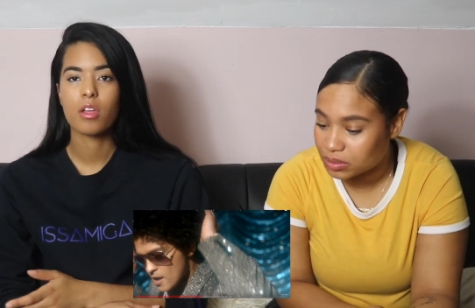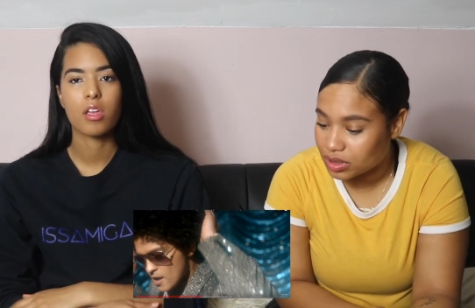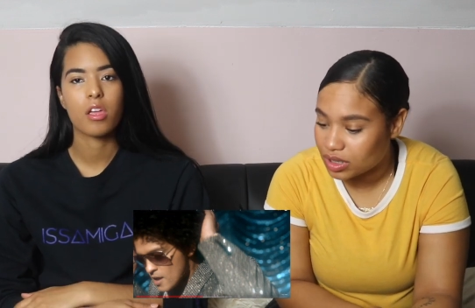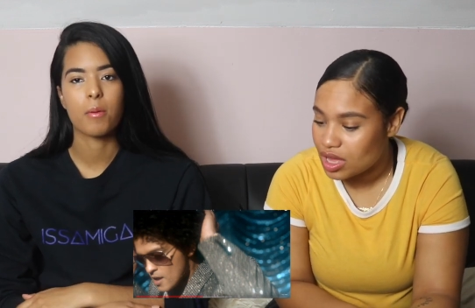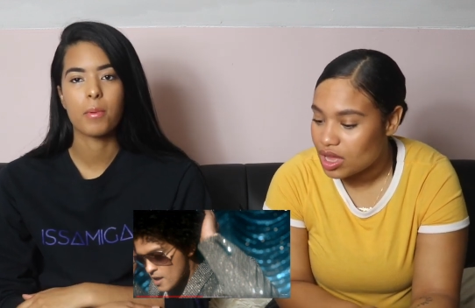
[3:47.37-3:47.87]
Speaker 1: But
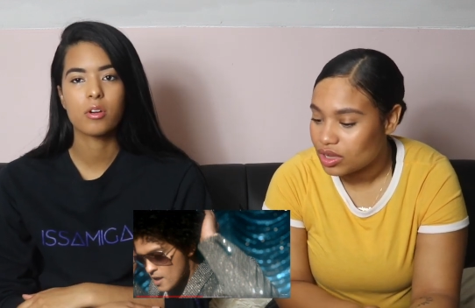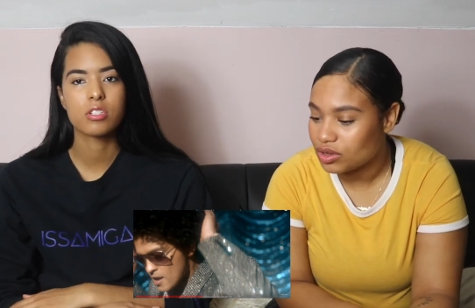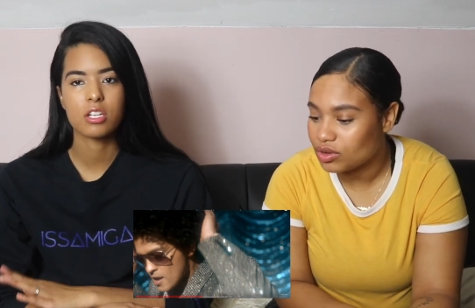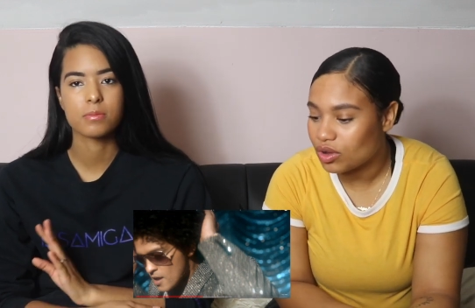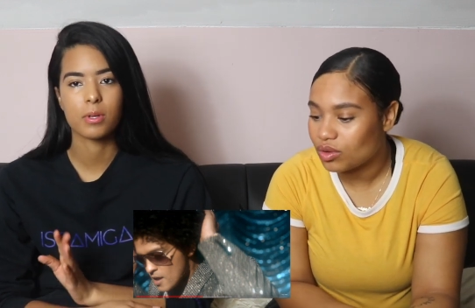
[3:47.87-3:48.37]
yeah, Michael
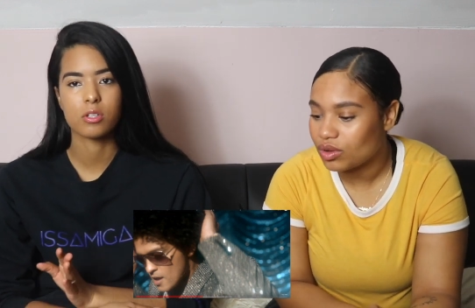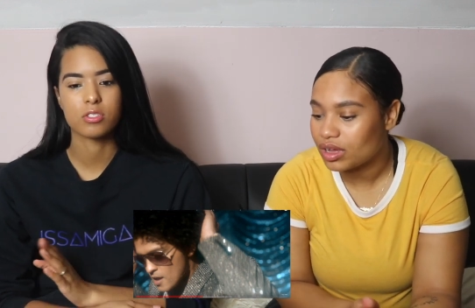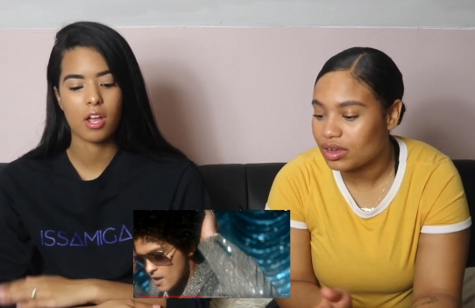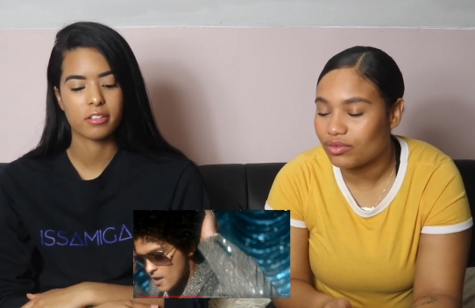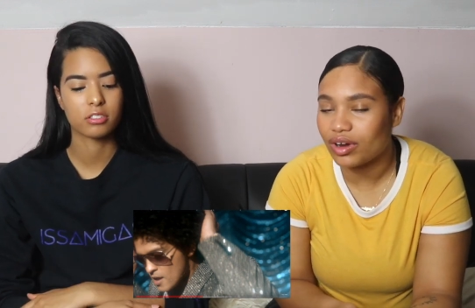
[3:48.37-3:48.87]
Jackson, you know, Michael
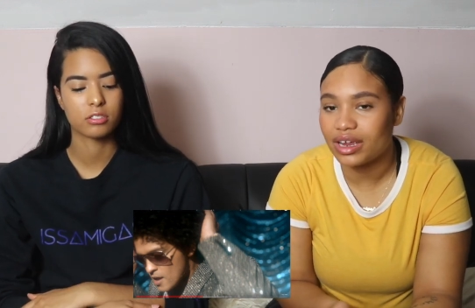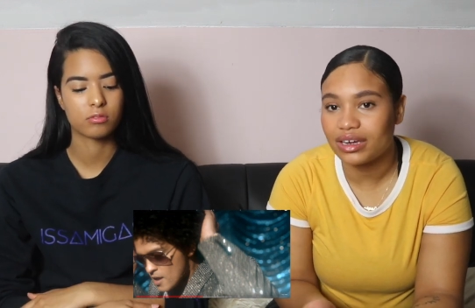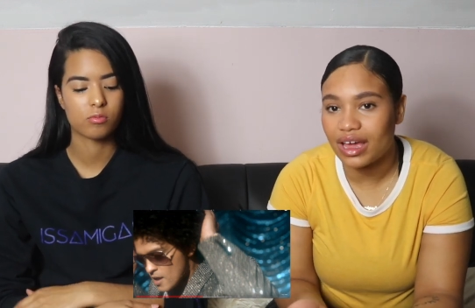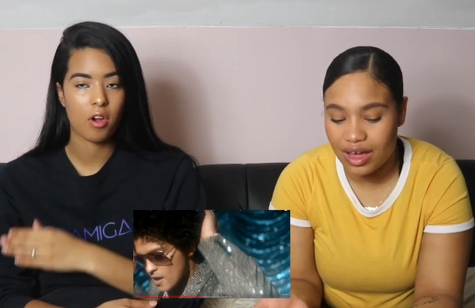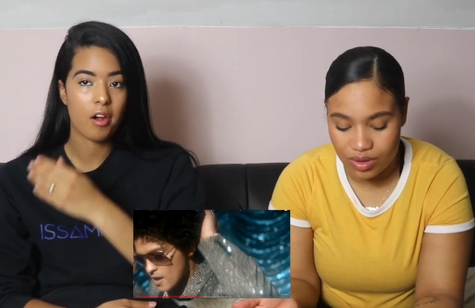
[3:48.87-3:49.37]
Jackson. Right
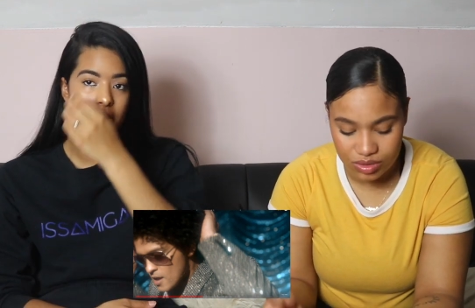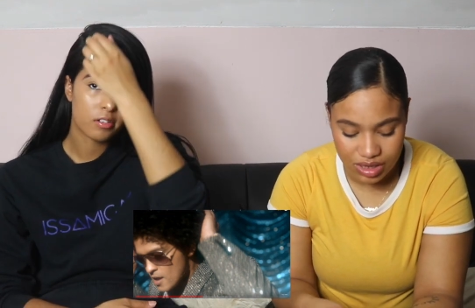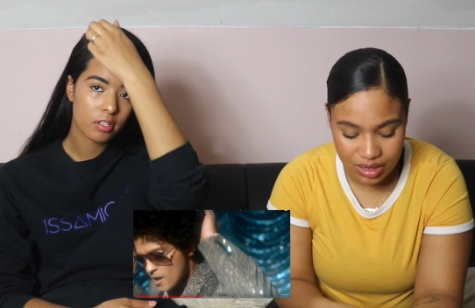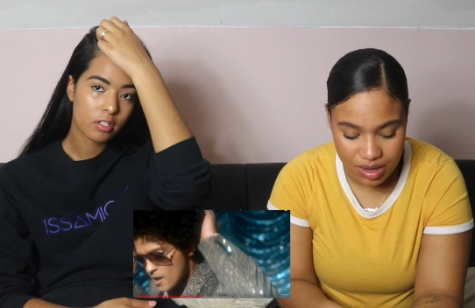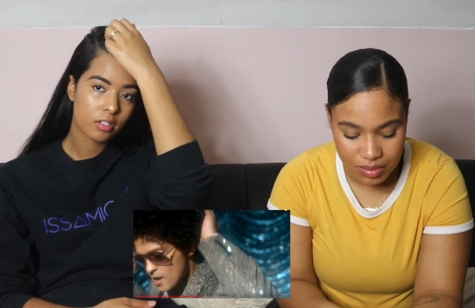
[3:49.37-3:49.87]
now,
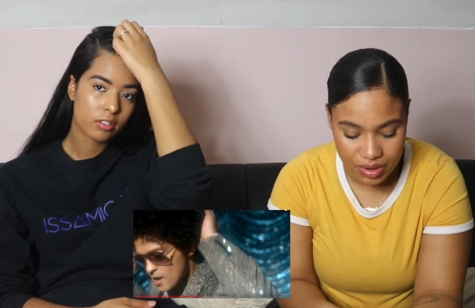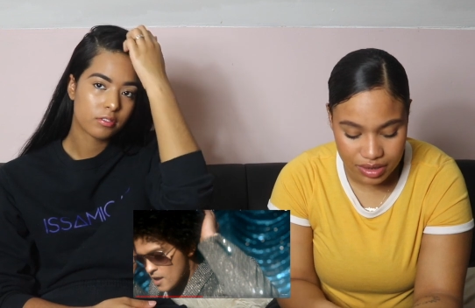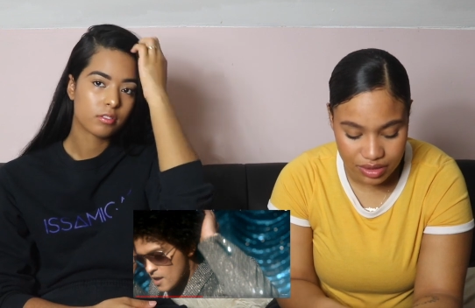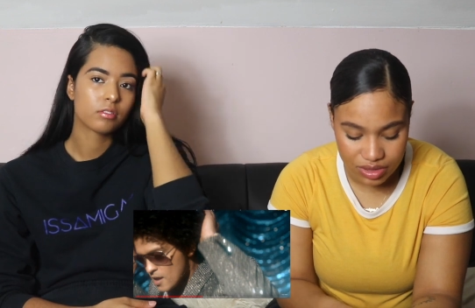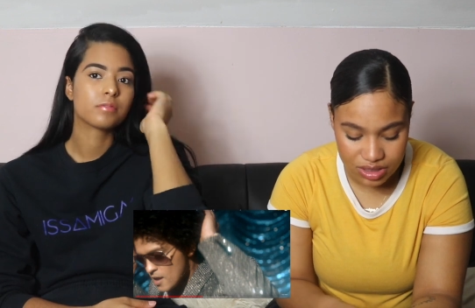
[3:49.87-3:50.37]
like, come on,
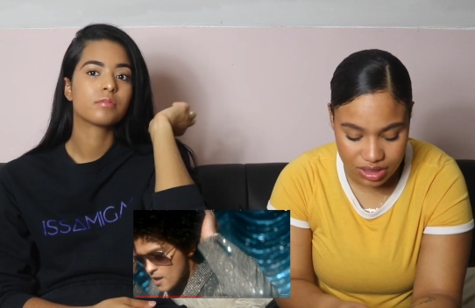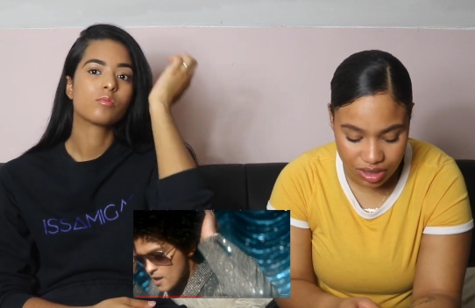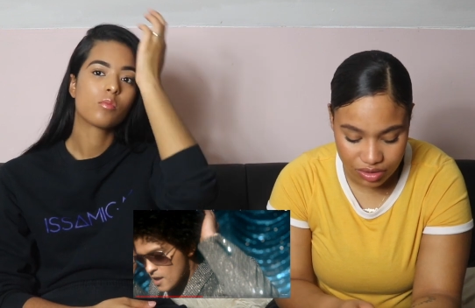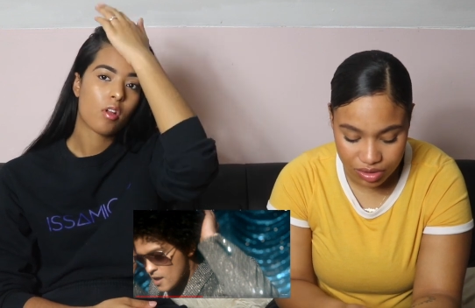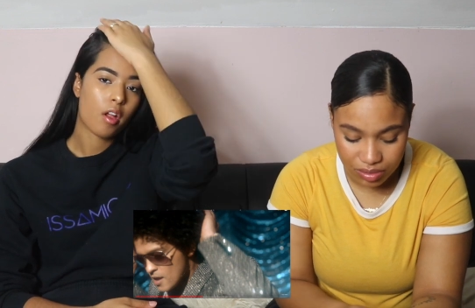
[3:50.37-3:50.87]
in this
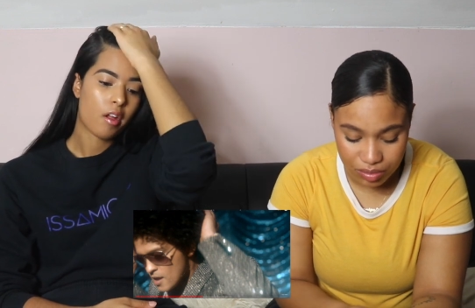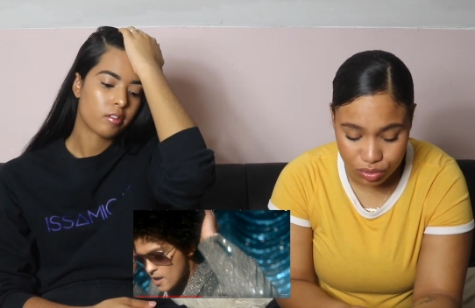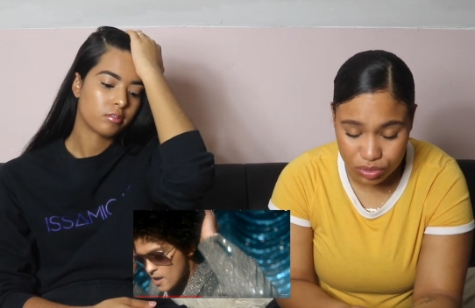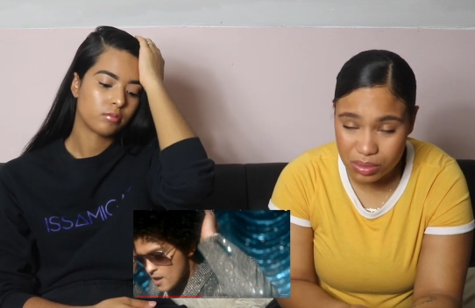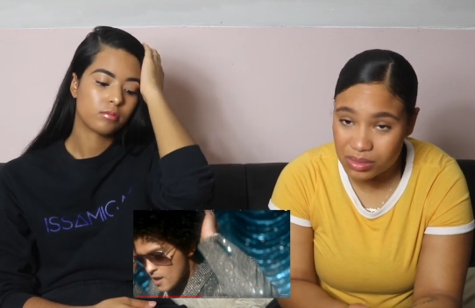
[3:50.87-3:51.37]
era,
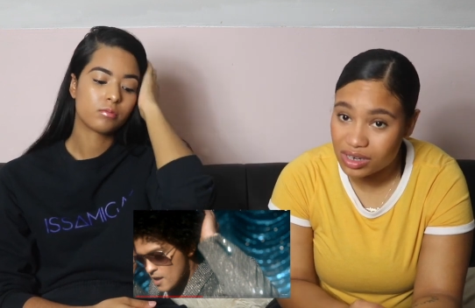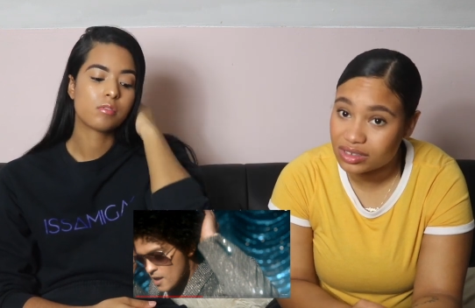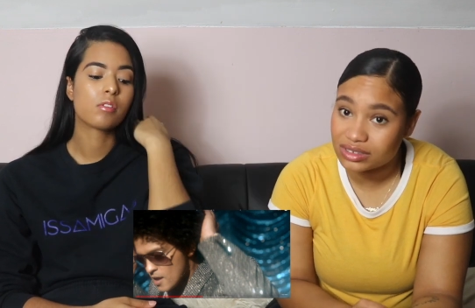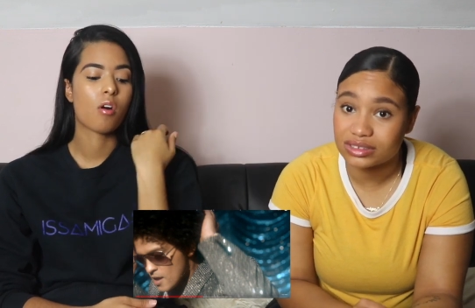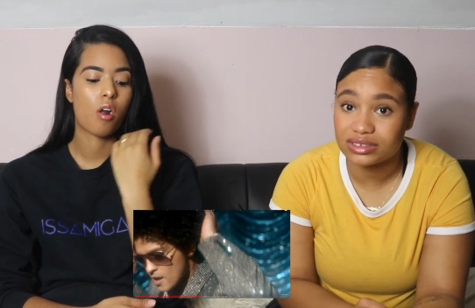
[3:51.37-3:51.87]
Bruno
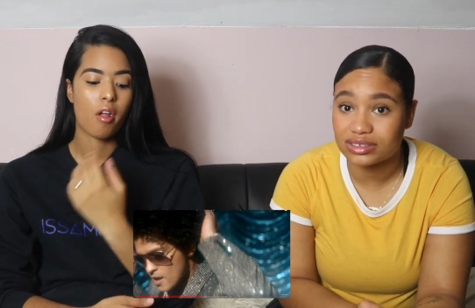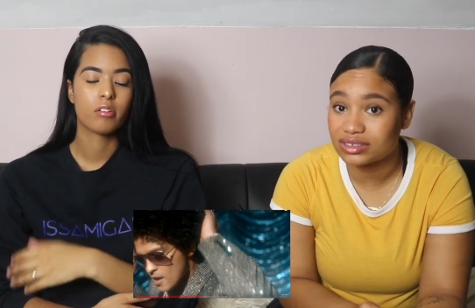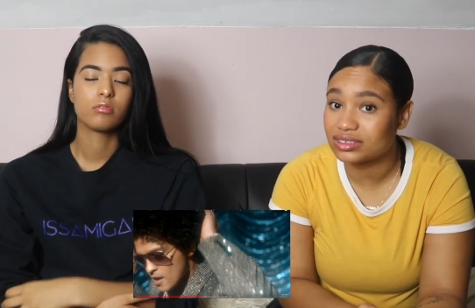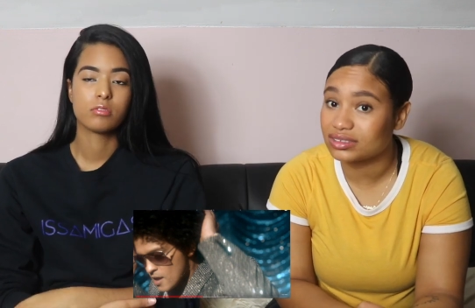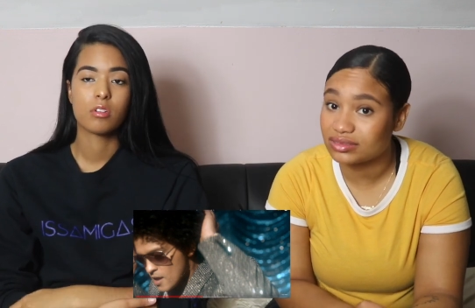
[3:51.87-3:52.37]

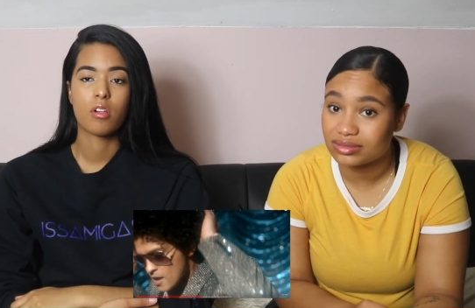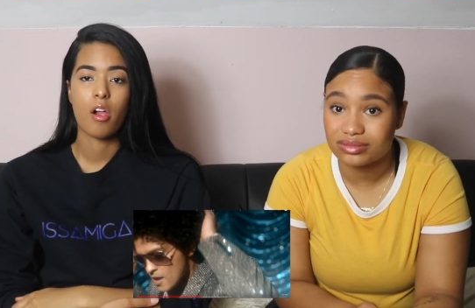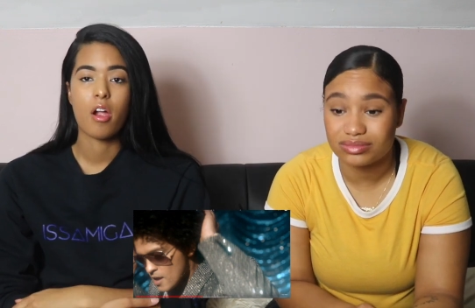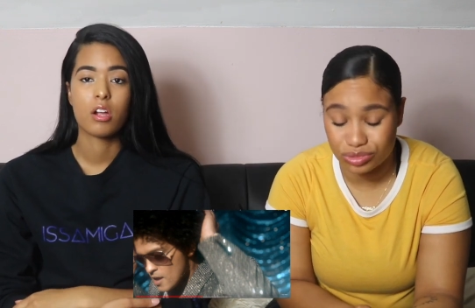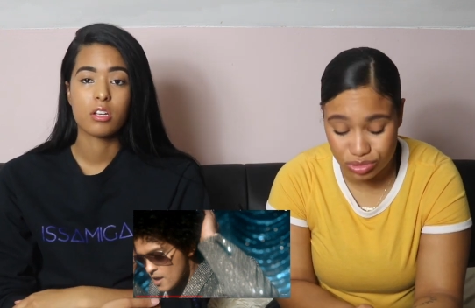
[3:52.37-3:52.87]
Mars,
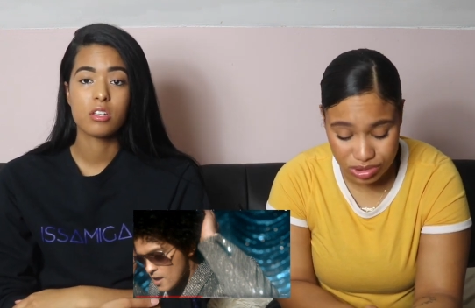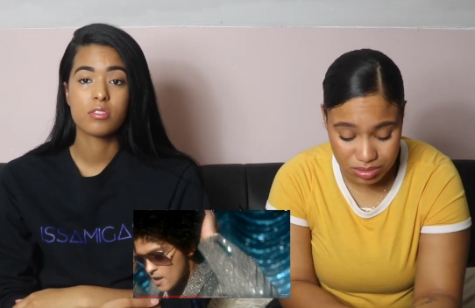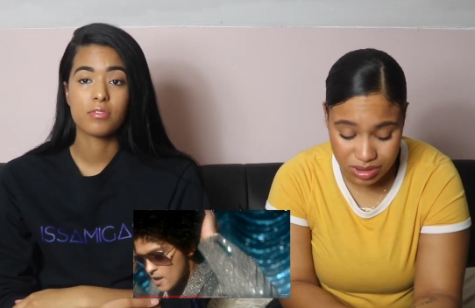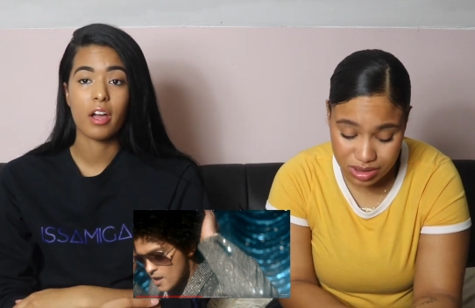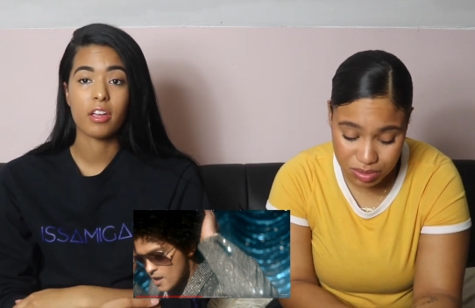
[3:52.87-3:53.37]
Bruno he's
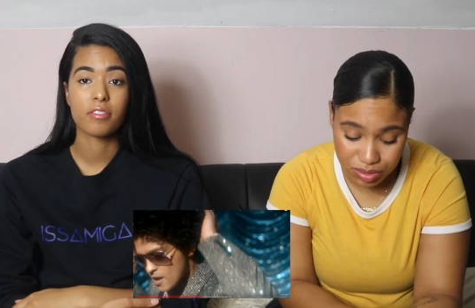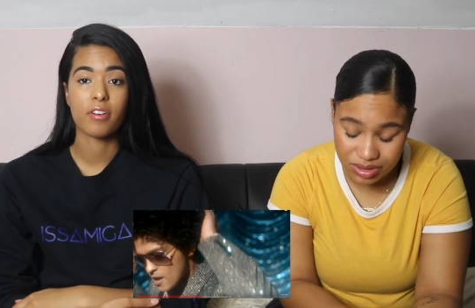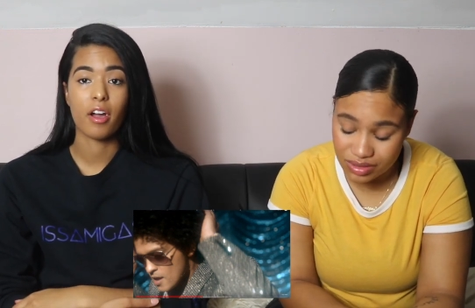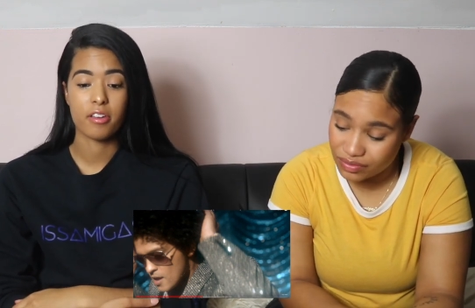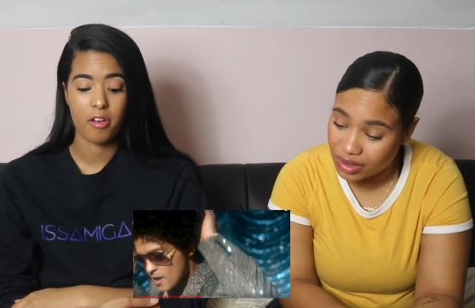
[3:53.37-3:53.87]
Mars,
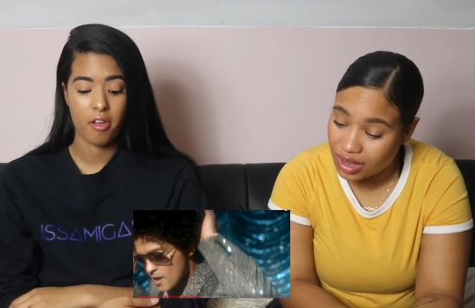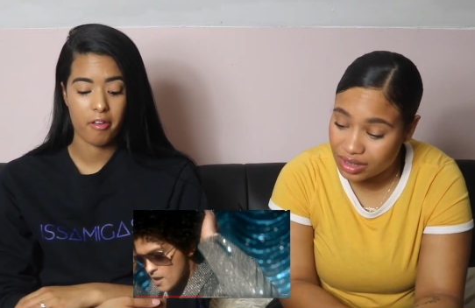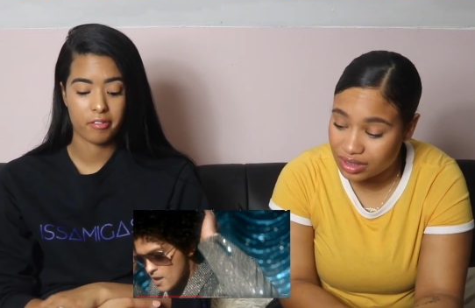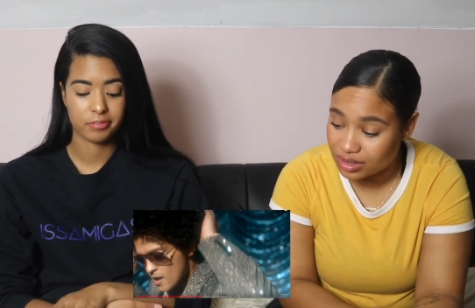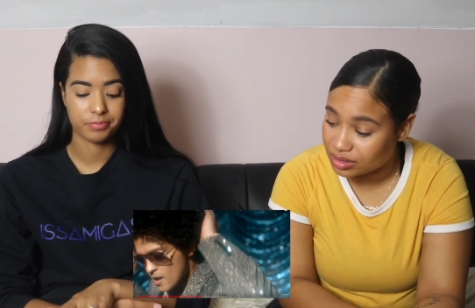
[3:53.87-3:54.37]
fire, fire.
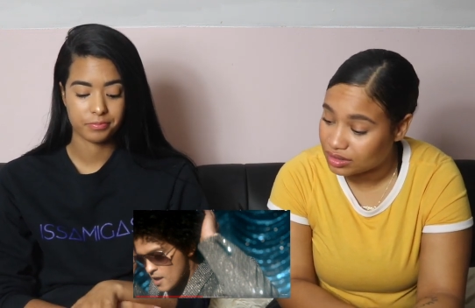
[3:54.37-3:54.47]
fire.